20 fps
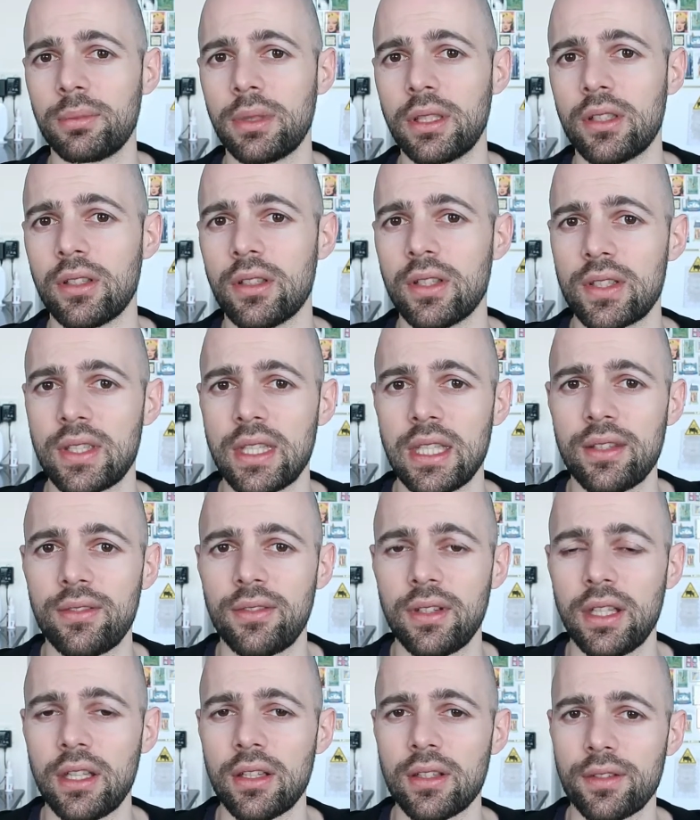because these
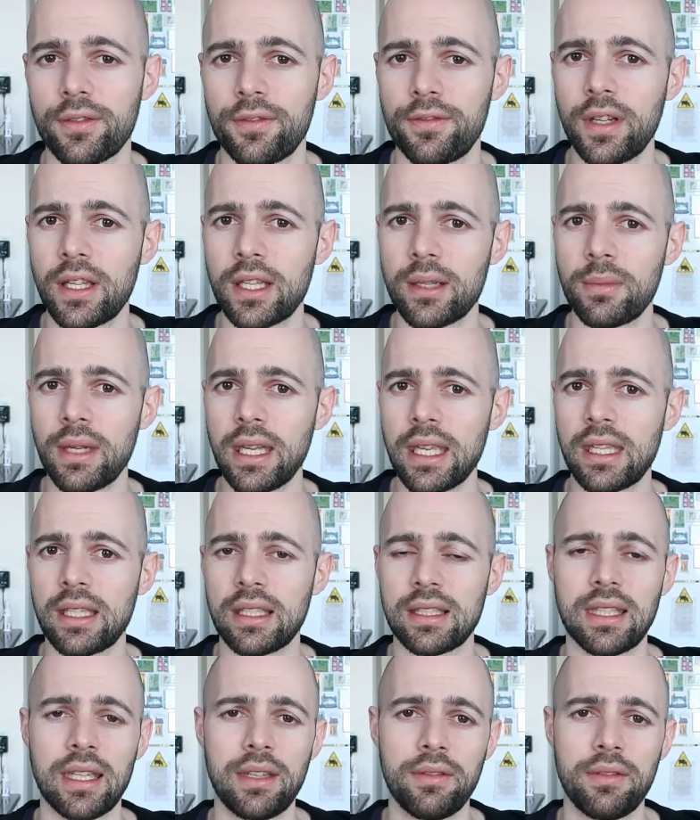videos are fun to make and it's